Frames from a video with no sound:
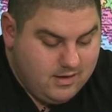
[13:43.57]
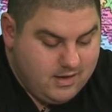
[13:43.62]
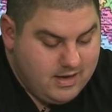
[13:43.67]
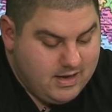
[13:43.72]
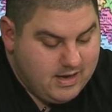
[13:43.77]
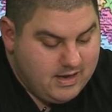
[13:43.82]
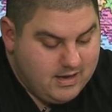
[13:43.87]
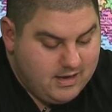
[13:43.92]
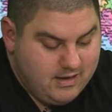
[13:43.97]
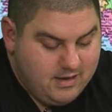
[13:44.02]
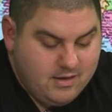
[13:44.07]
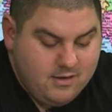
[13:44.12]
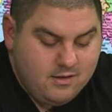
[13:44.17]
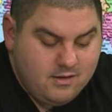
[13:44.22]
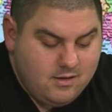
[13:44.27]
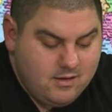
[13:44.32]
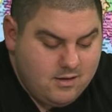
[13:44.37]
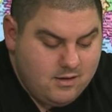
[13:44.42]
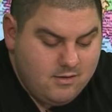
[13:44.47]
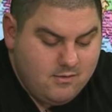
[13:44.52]
And,
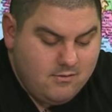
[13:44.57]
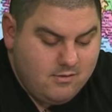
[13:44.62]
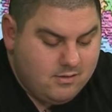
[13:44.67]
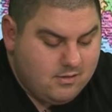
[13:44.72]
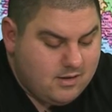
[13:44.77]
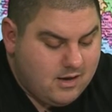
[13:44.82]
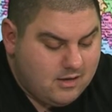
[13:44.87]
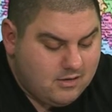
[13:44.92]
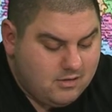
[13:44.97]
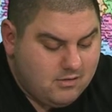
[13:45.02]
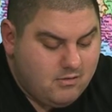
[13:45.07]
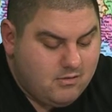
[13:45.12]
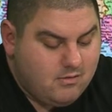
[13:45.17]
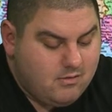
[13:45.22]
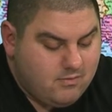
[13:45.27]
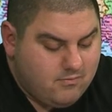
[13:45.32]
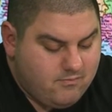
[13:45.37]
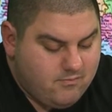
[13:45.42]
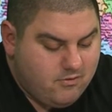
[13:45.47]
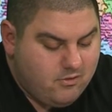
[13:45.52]
and it was also it
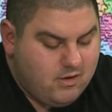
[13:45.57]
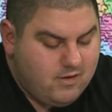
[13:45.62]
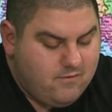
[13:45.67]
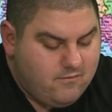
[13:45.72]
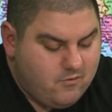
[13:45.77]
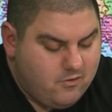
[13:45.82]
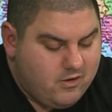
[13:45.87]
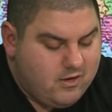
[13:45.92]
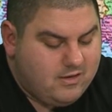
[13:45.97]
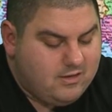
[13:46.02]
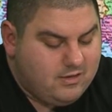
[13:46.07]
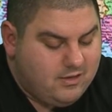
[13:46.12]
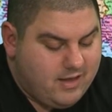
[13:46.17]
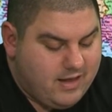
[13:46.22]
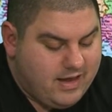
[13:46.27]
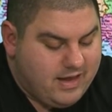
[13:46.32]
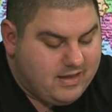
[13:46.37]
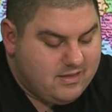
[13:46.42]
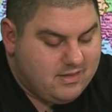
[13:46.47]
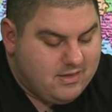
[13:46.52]
was very very
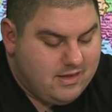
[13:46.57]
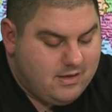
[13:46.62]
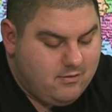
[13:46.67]
light.